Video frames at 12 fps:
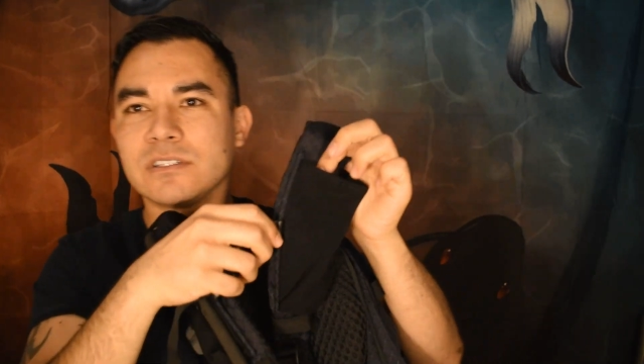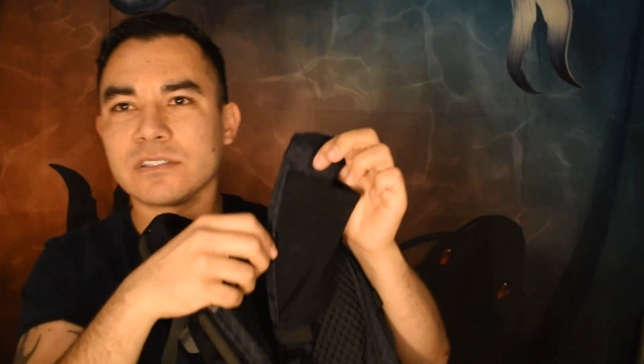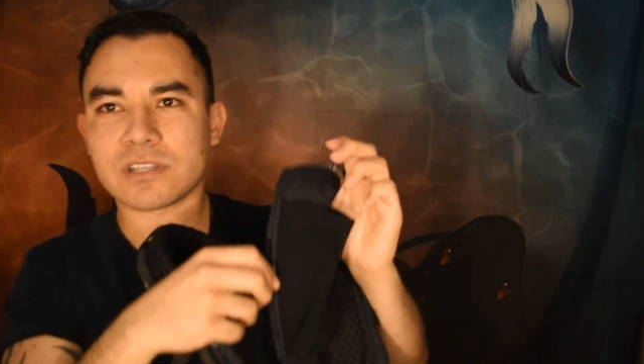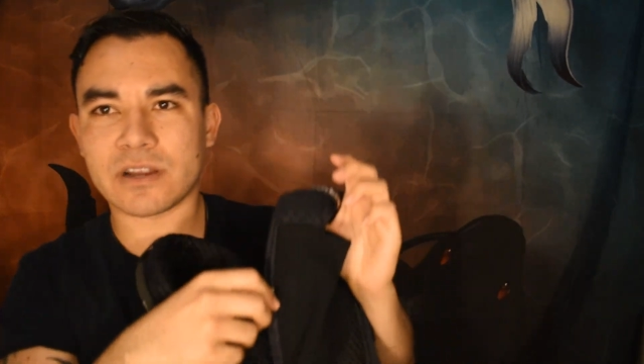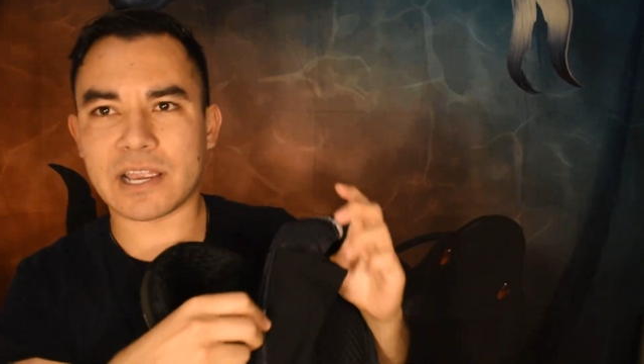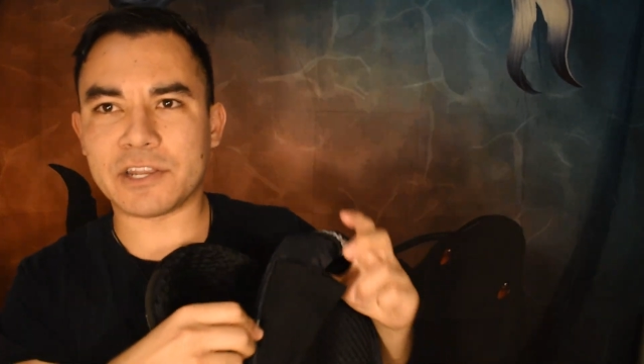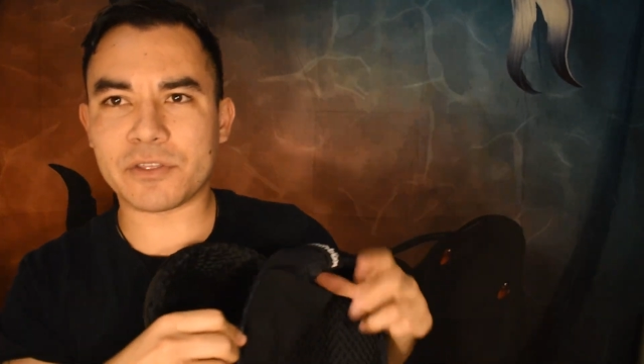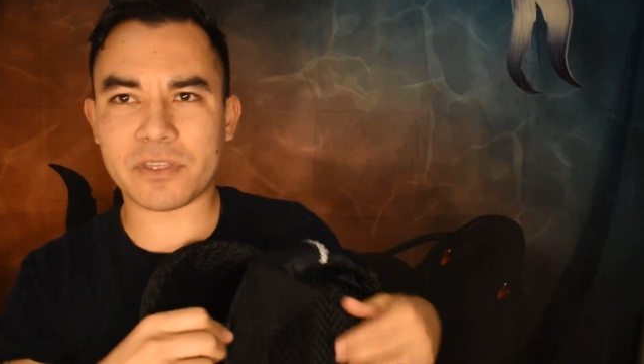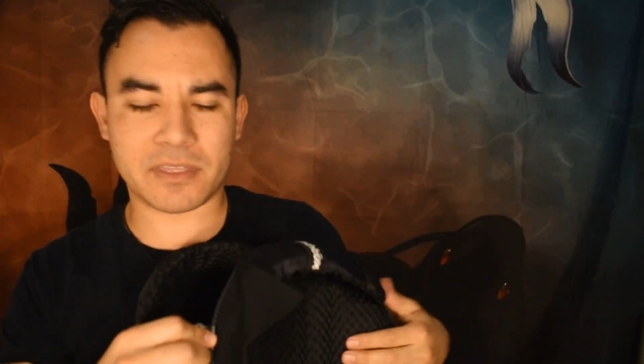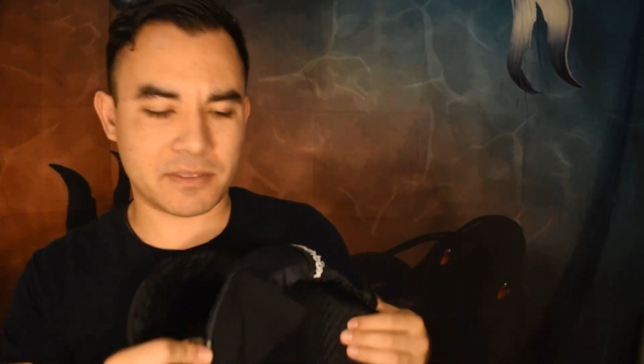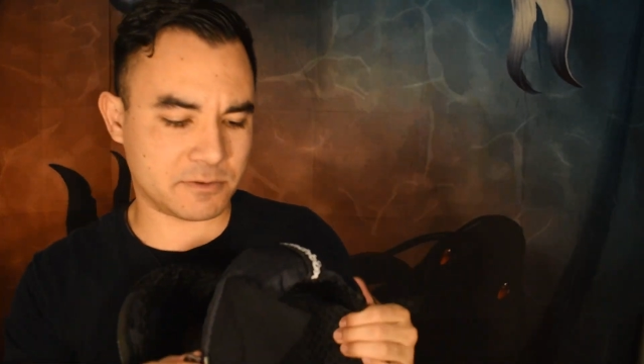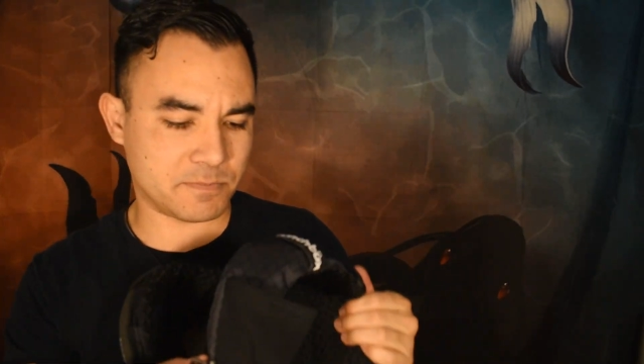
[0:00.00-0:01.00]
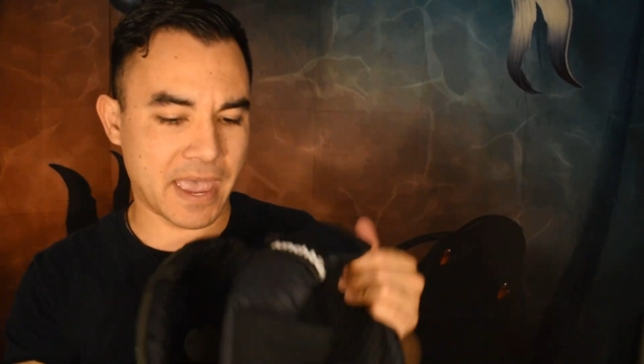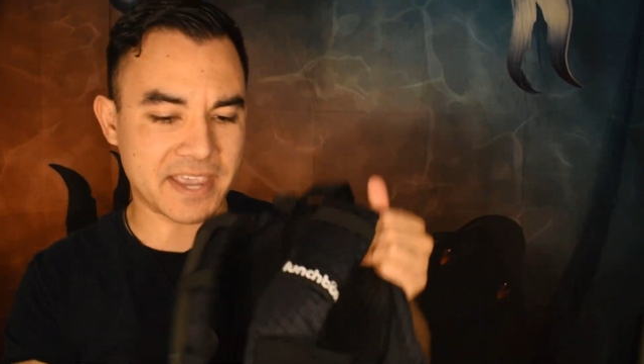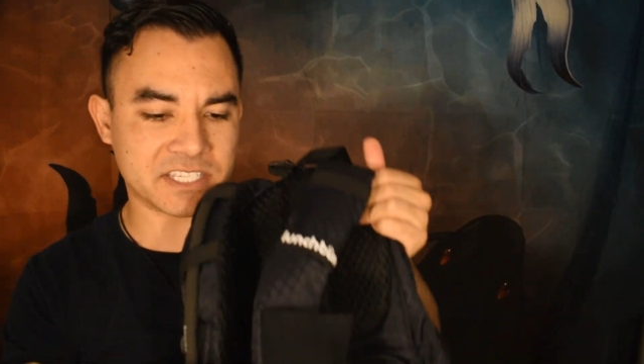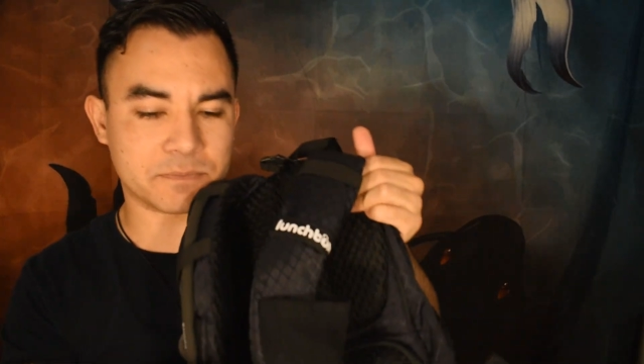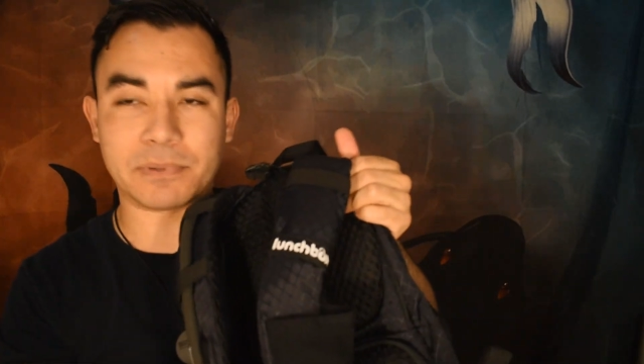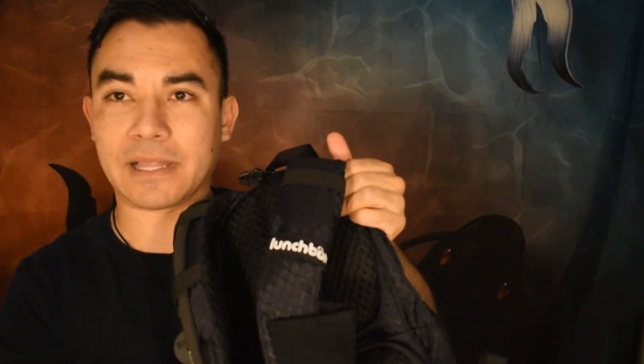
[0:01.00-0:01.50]
sorry, I know that this bag
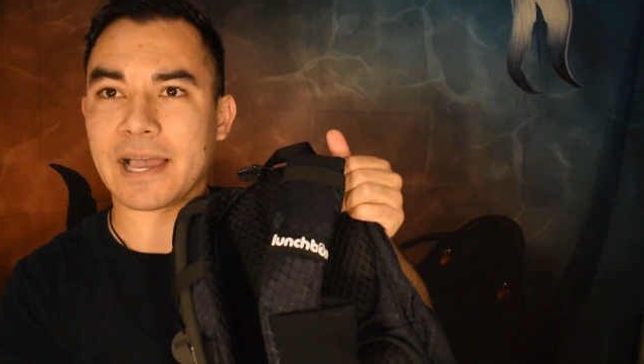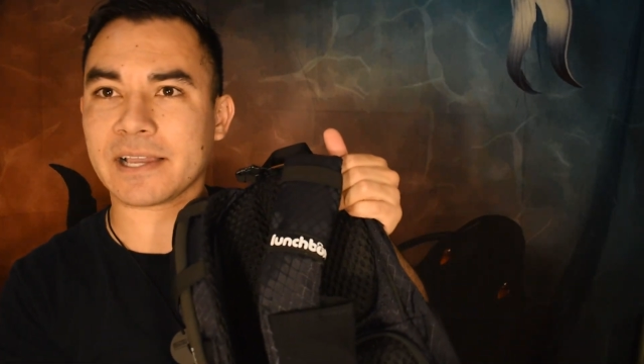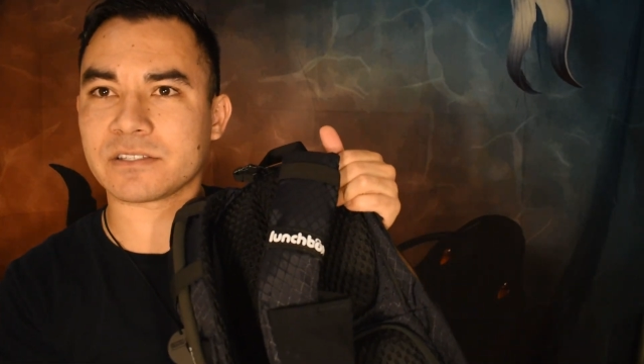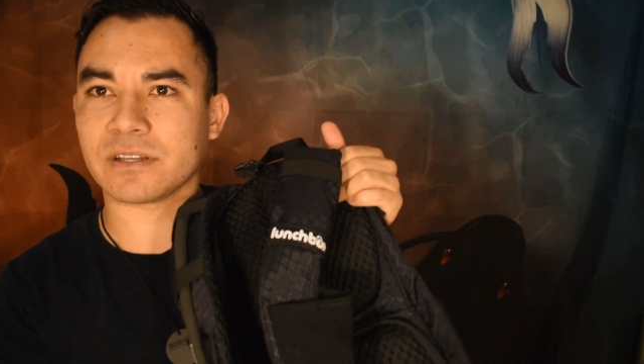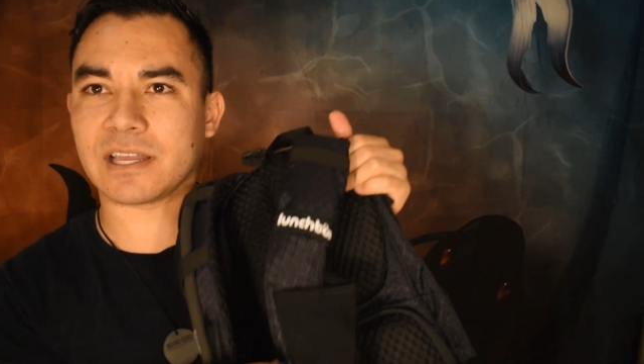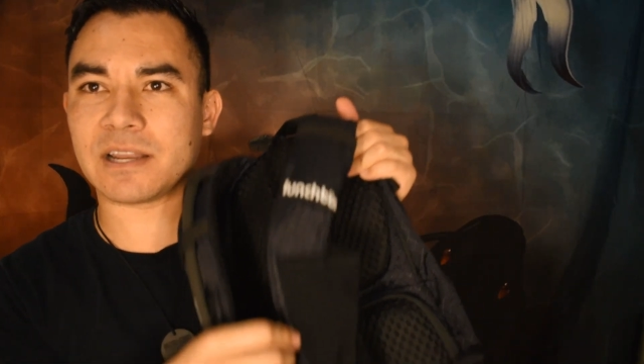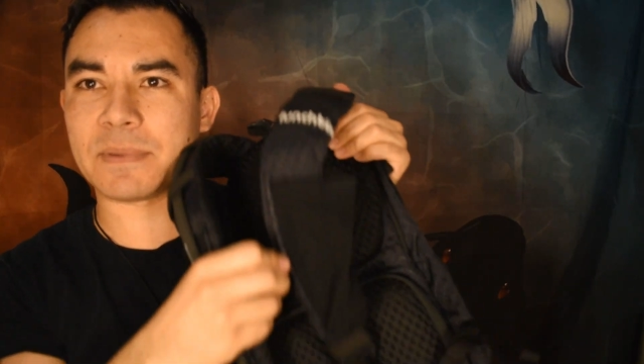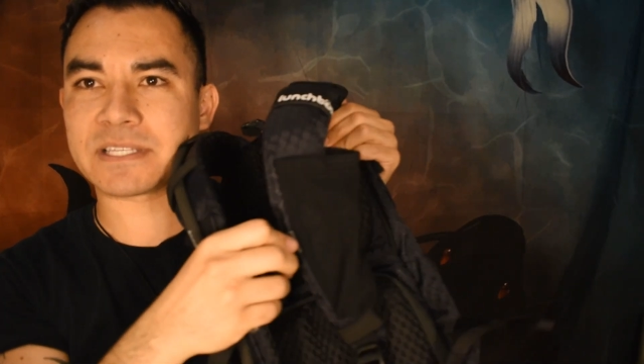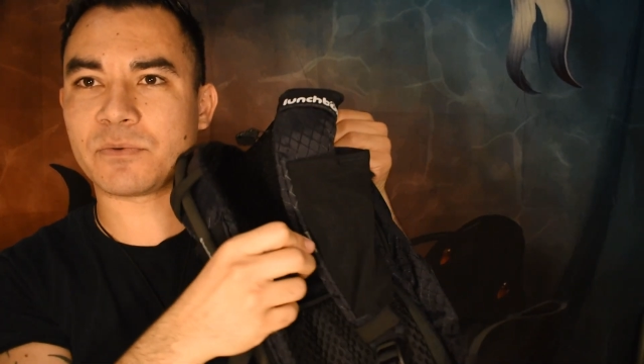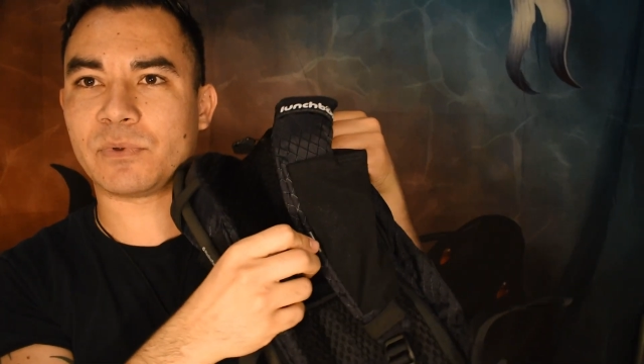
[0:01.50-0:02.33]
is black, so it kind of makes